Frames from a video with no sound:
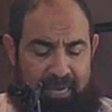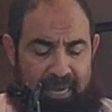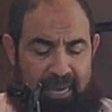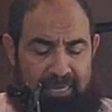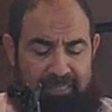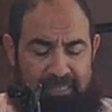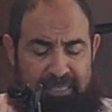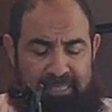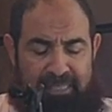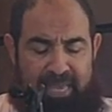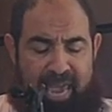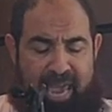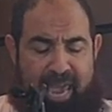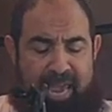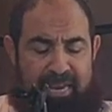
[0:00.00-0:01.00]
It is
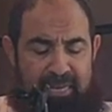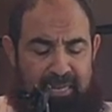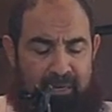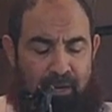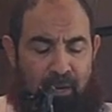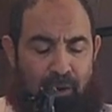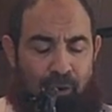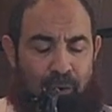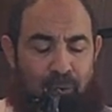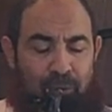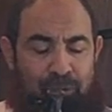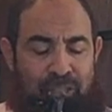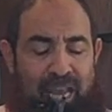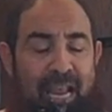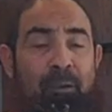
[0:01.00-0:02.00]
they who
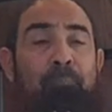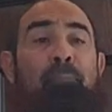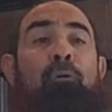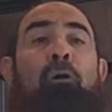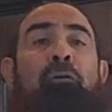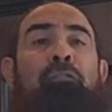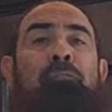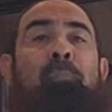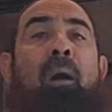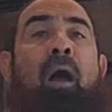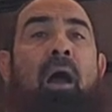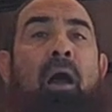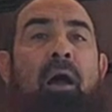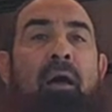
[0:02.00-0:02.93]
shall prosper.